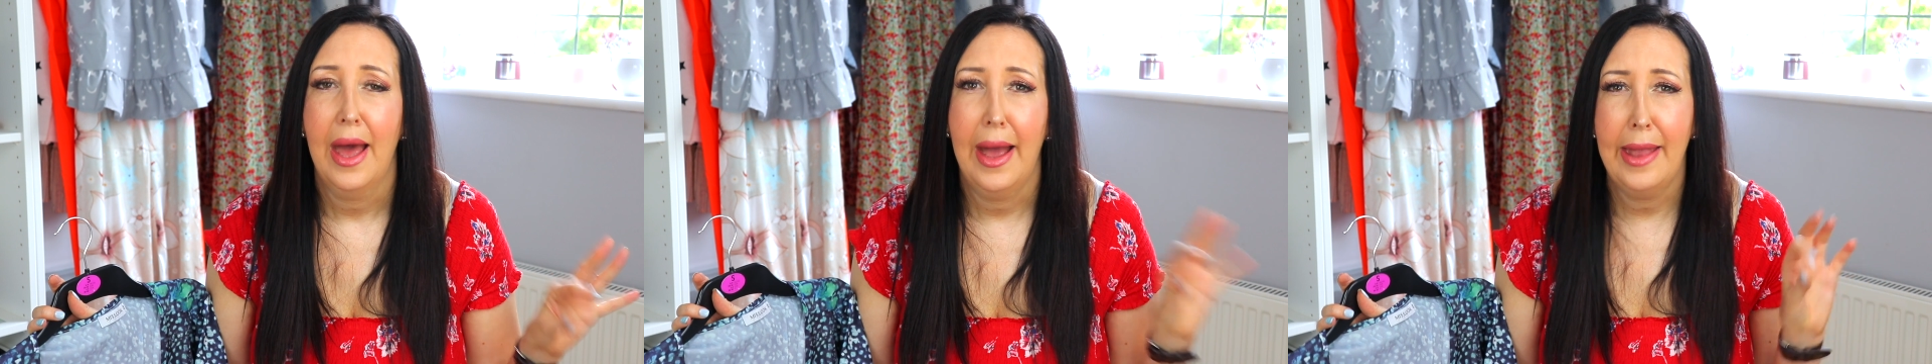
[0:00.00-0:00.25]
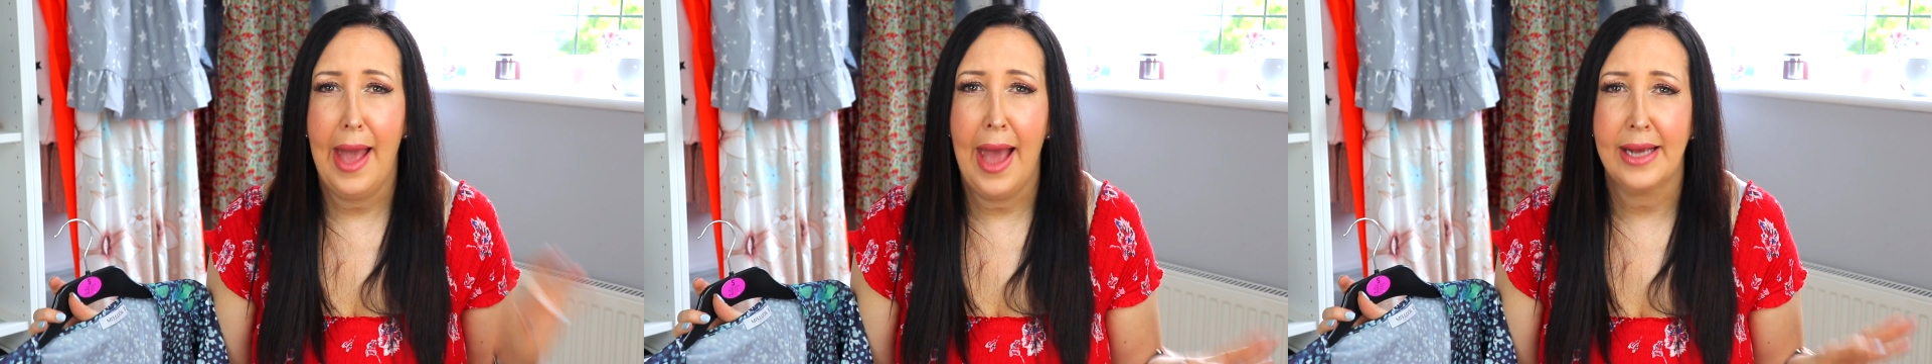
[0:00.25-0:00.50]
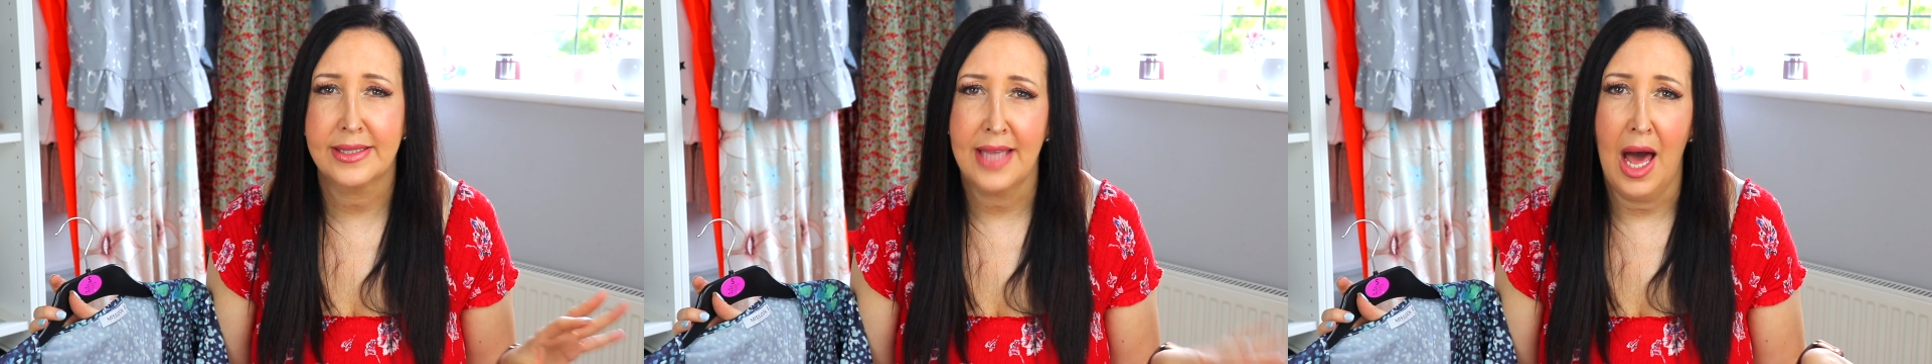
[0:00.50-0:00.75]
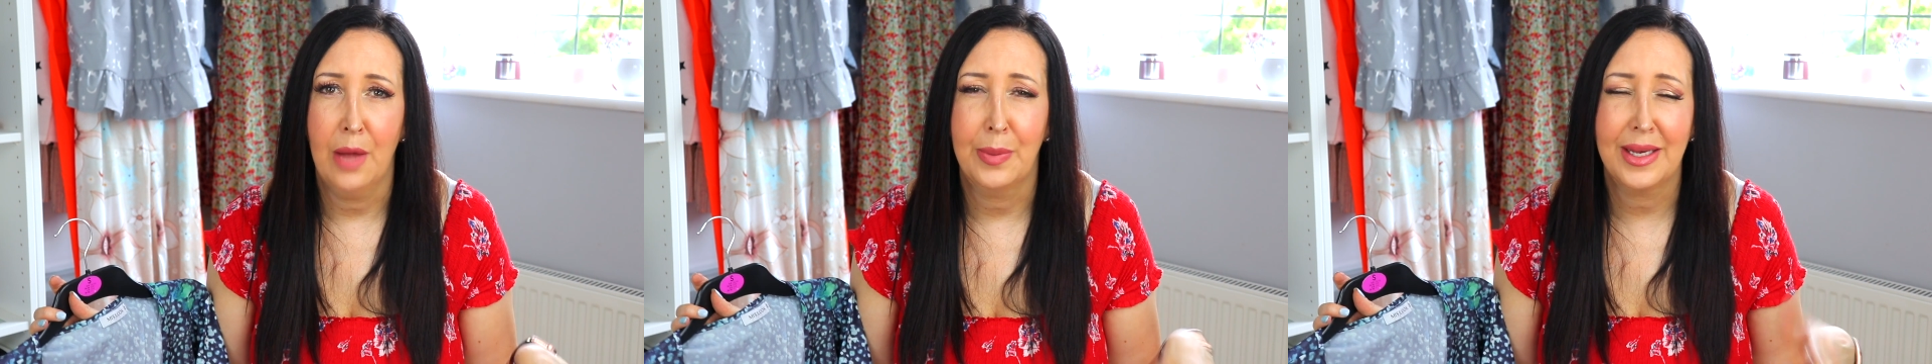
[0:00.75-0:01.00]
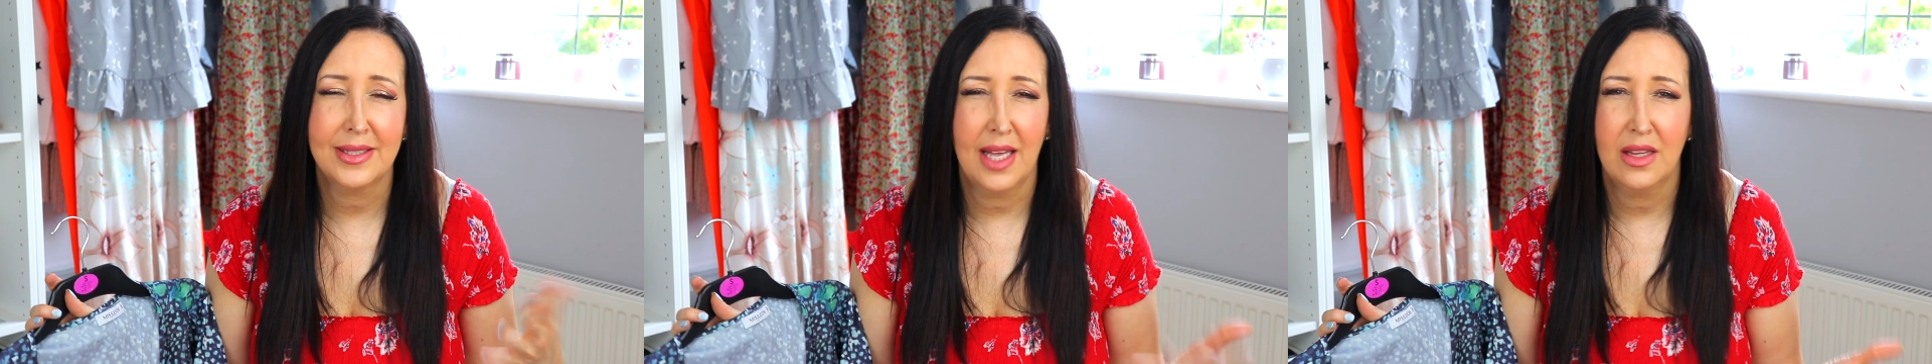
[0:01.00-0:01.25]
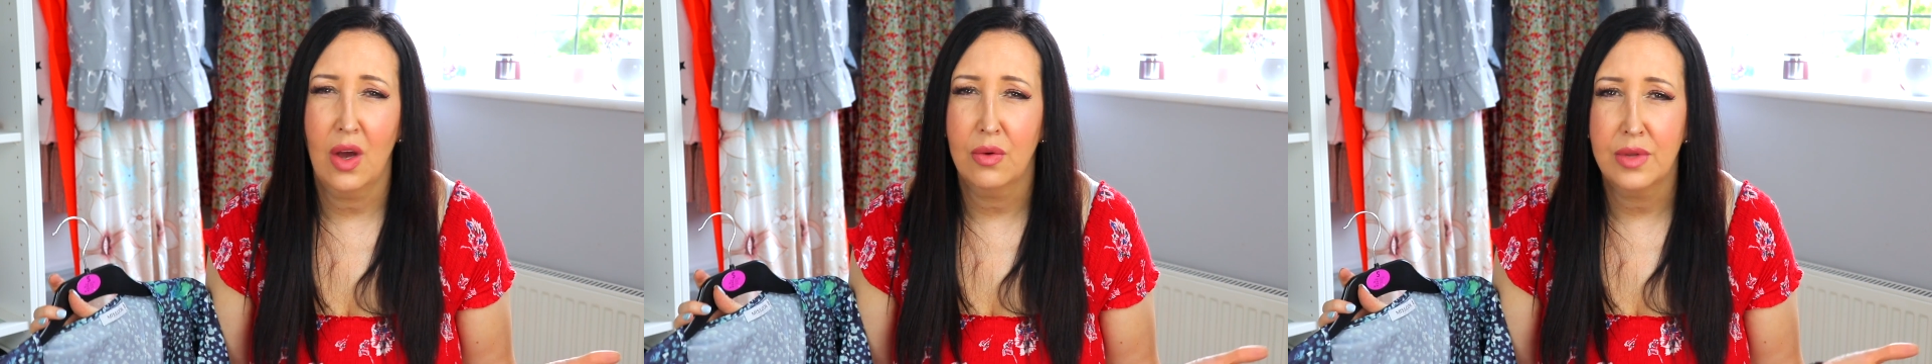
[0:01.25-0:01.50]
an XL because
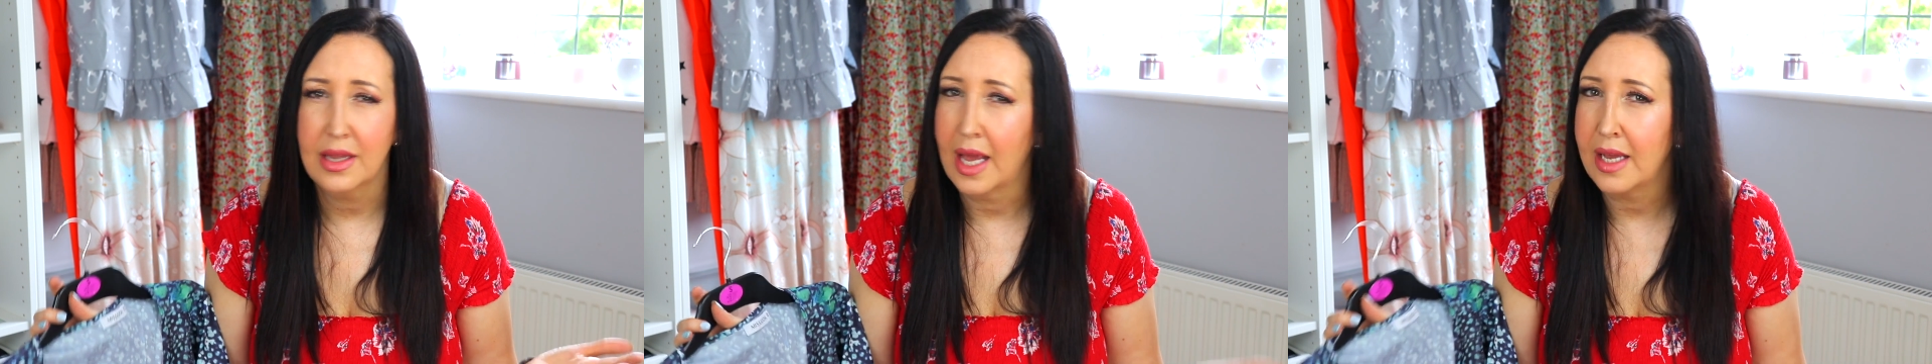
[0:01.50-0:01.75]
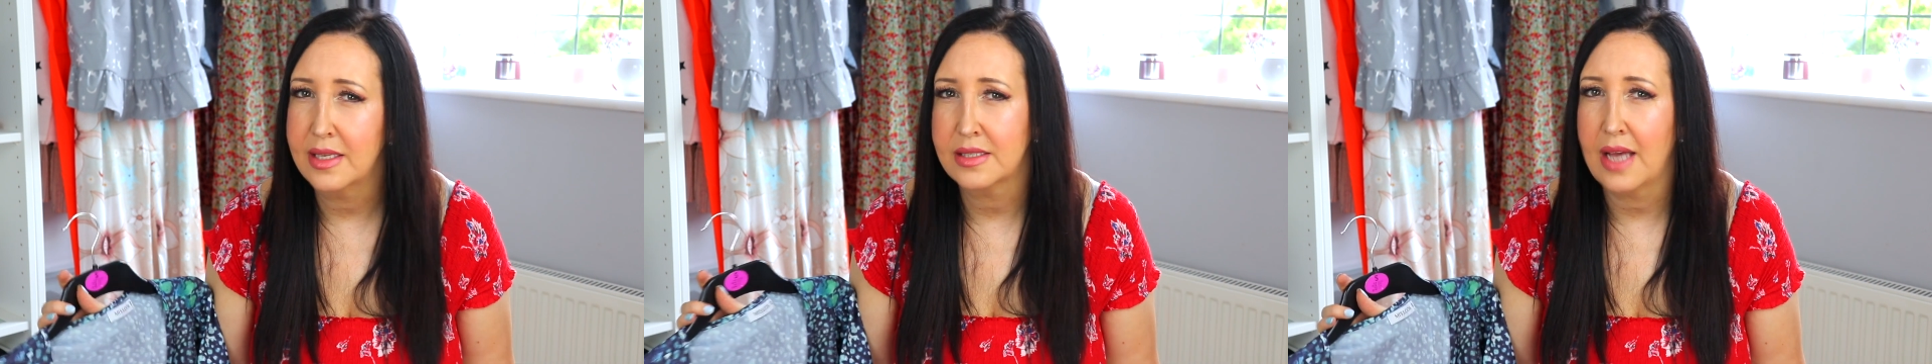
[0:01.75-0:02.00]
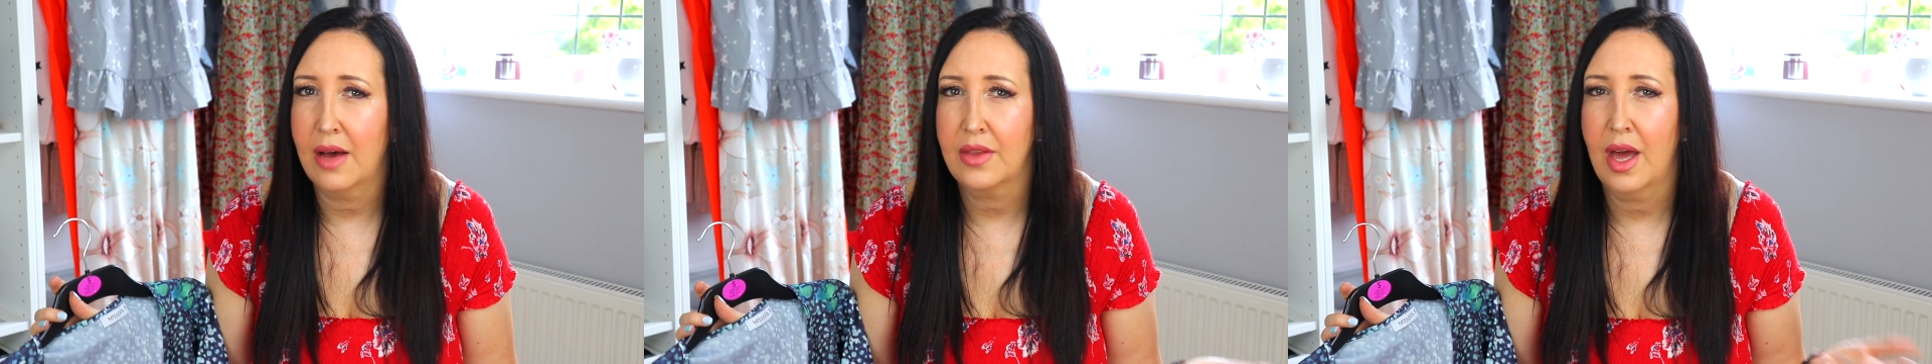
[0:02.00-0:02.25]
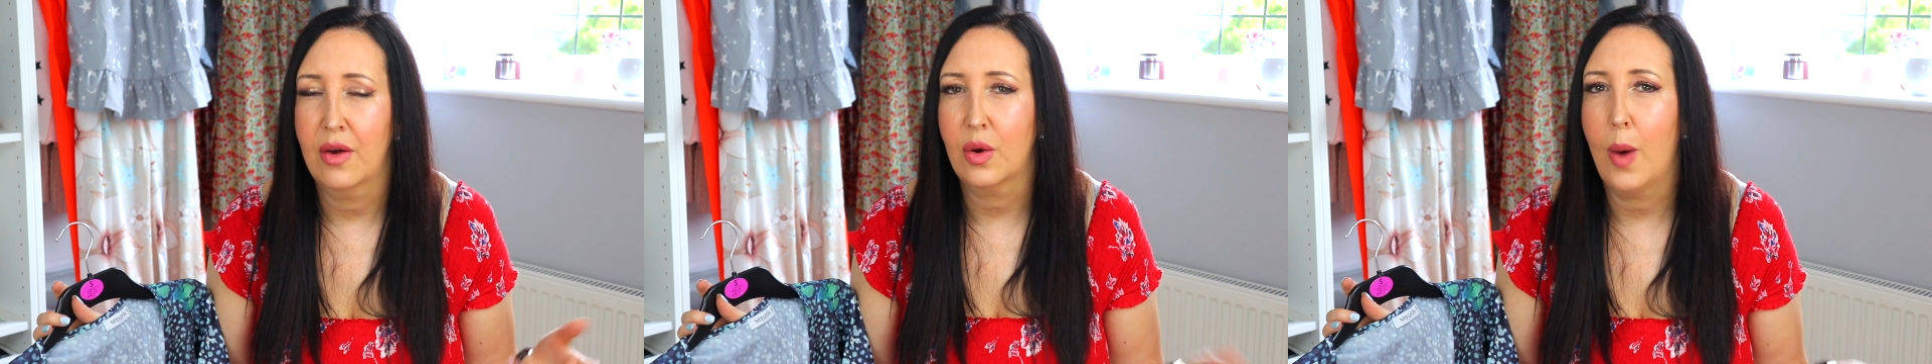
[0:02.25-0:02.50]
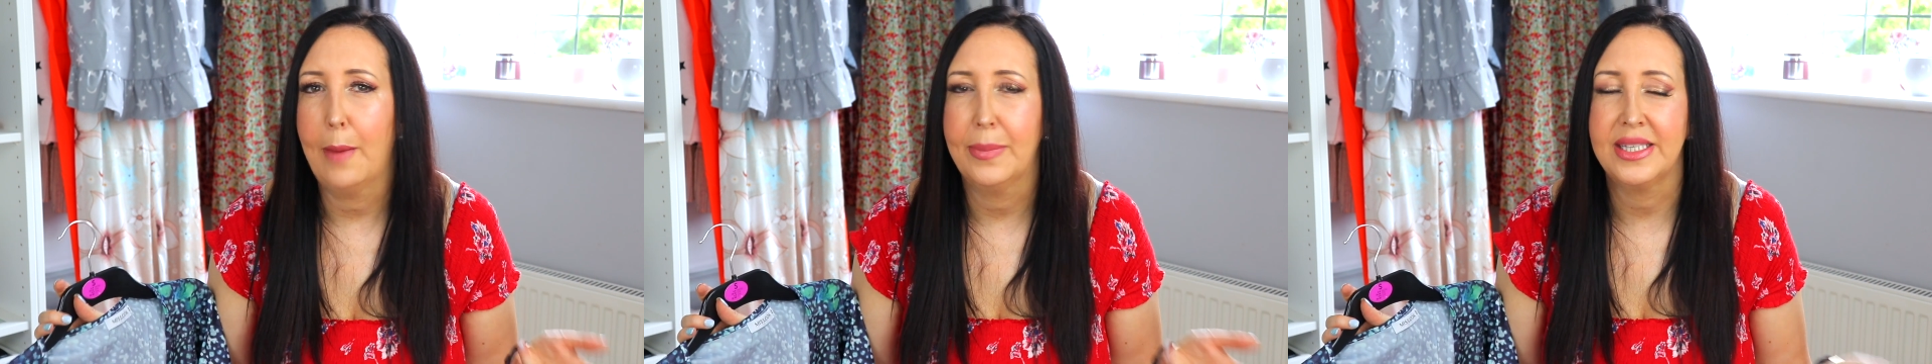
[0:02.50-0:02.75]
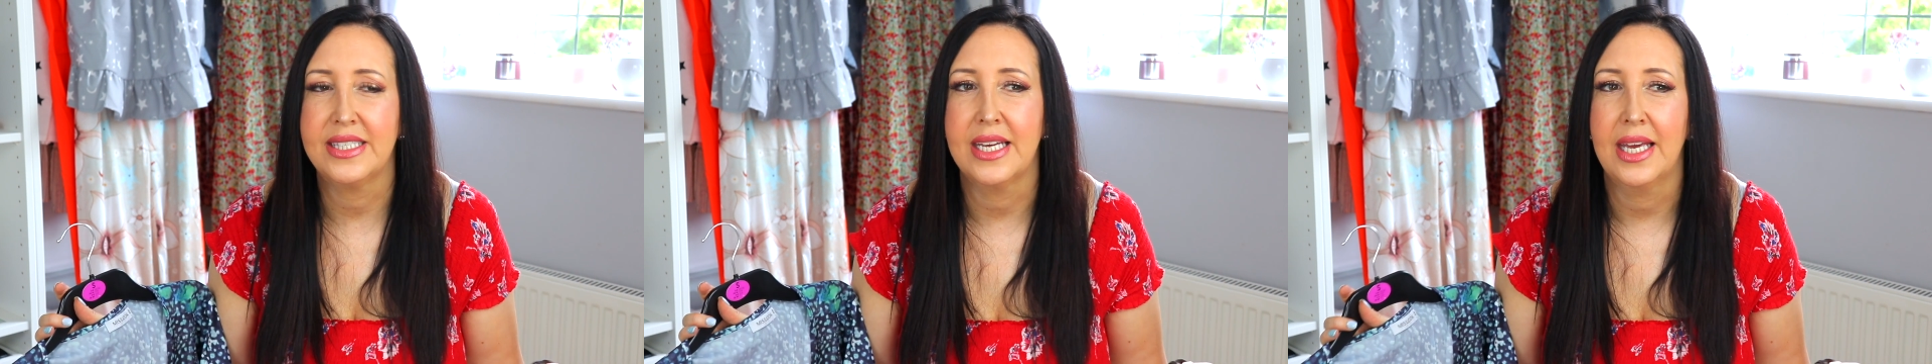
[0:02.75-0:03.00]
I know the ladies out there are quite
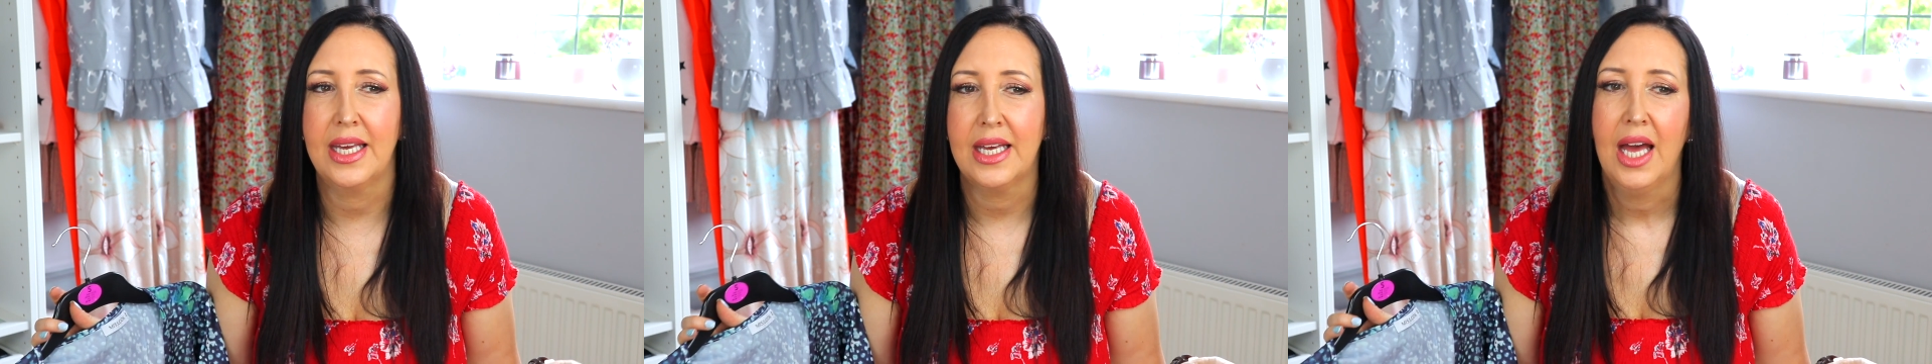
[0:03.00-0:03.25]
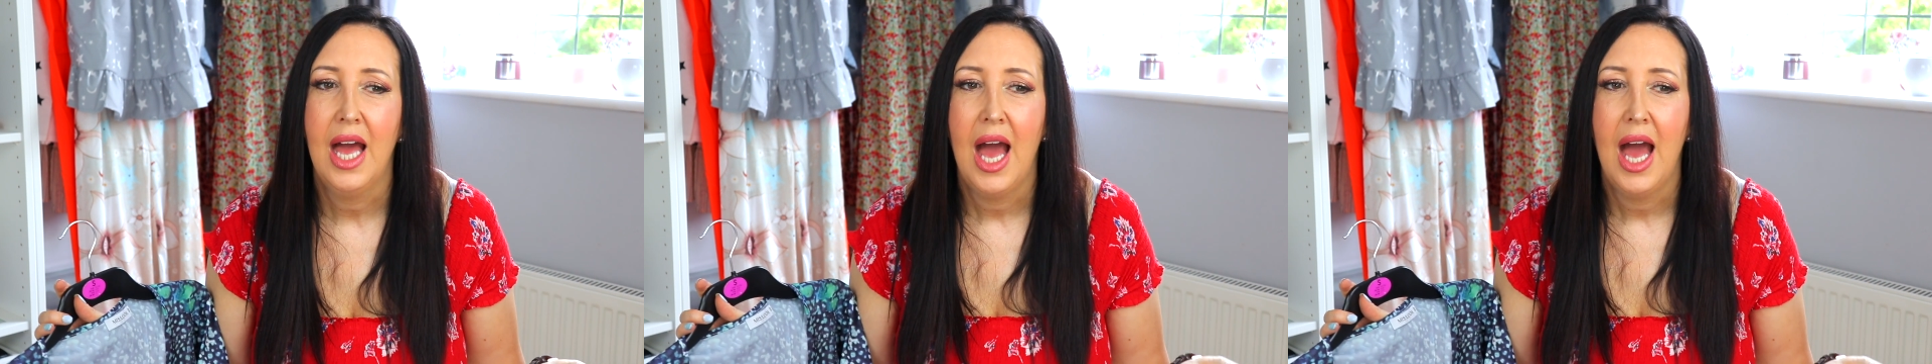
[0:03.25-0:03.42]
petite,